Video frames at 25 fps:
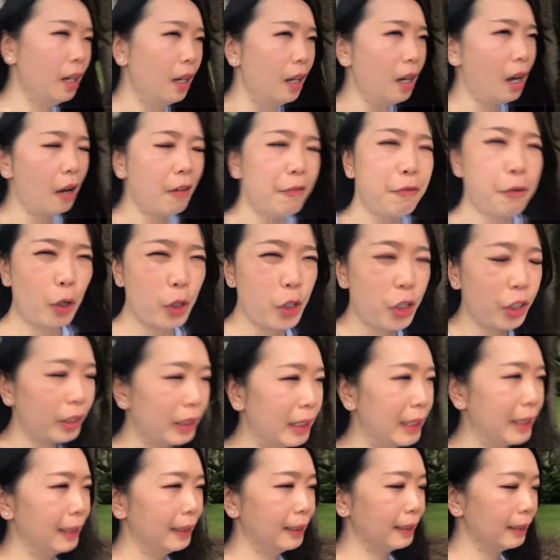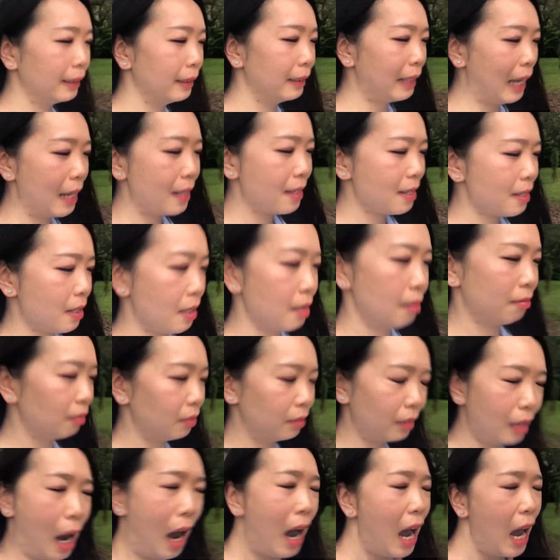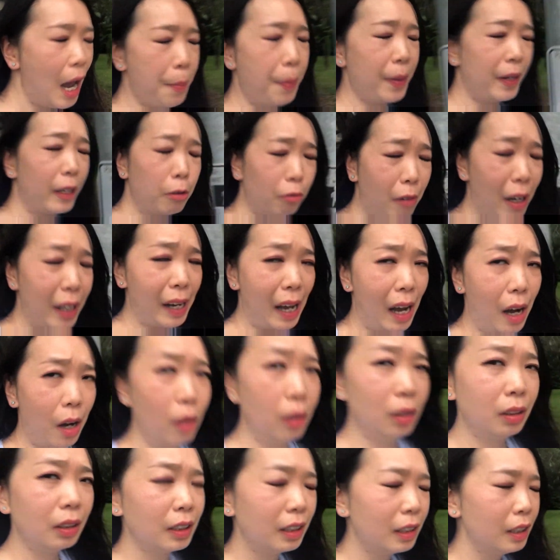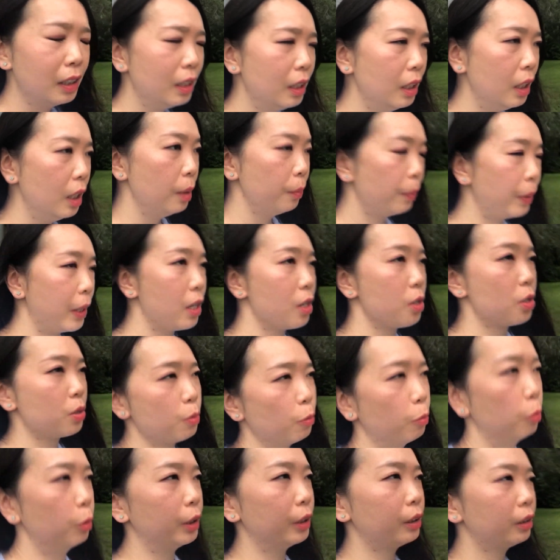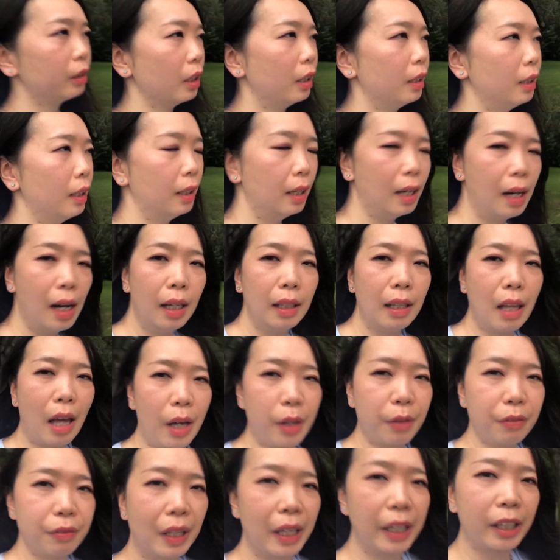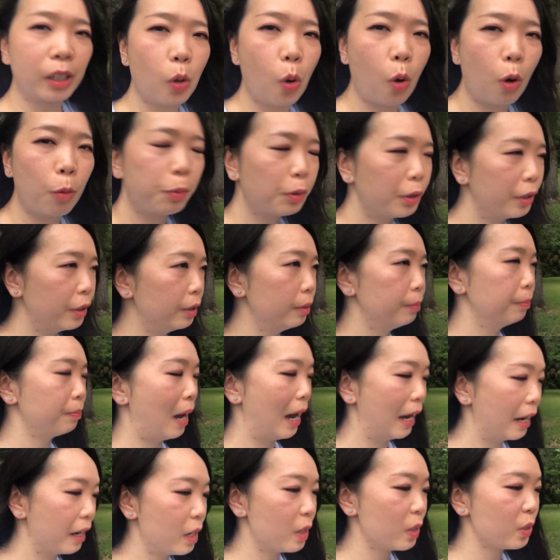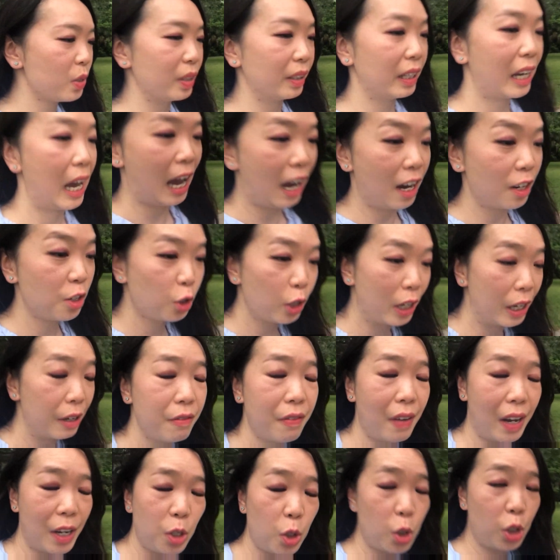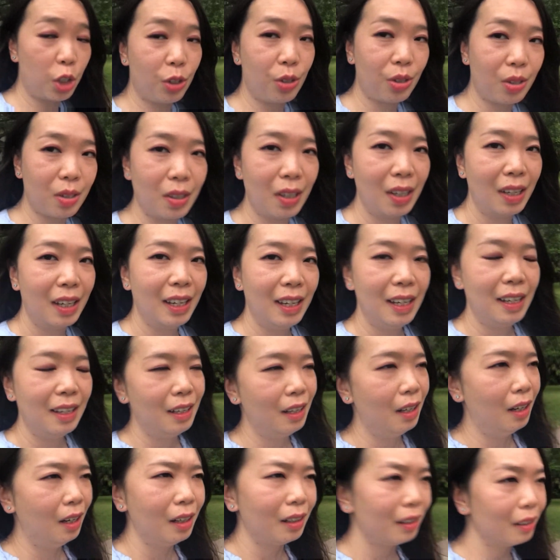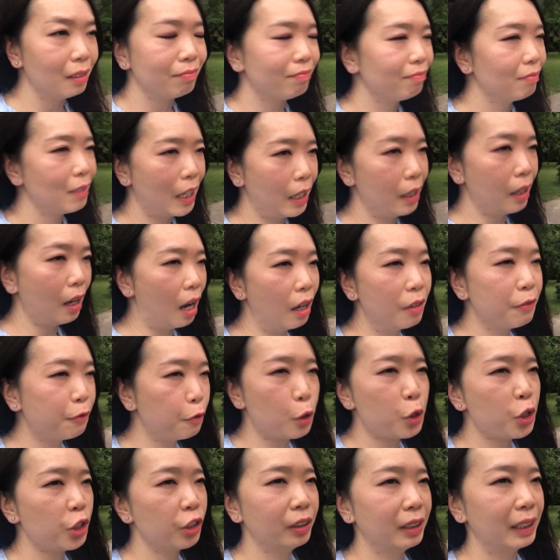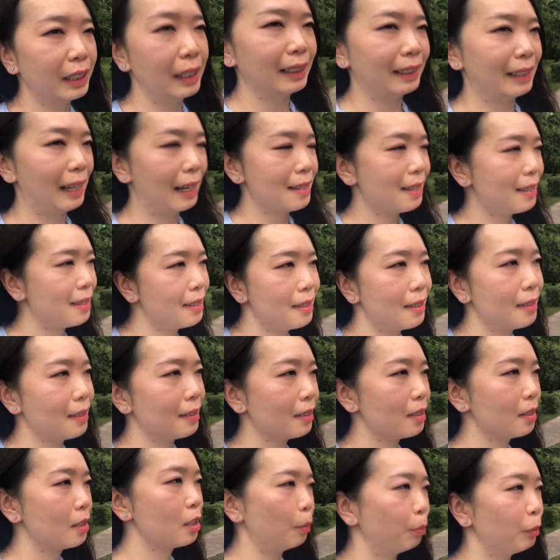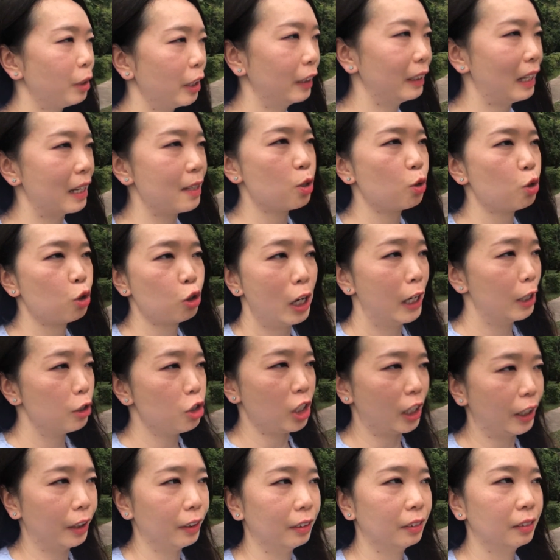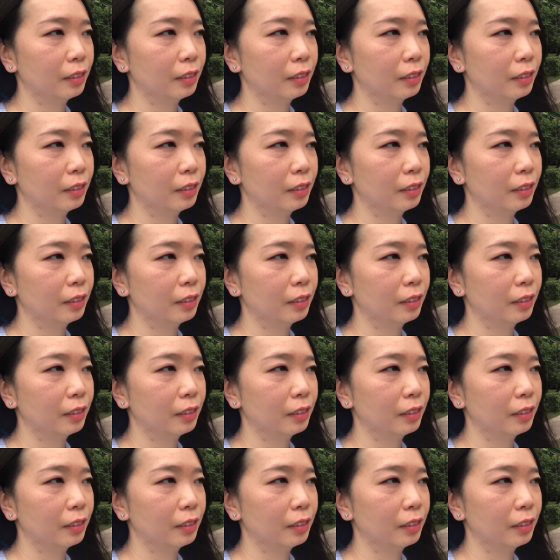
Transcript: Unfortunately, that's not happening right now, because with a lot of like corporate buyers and cash investors, unfortunately, that's something that's changing.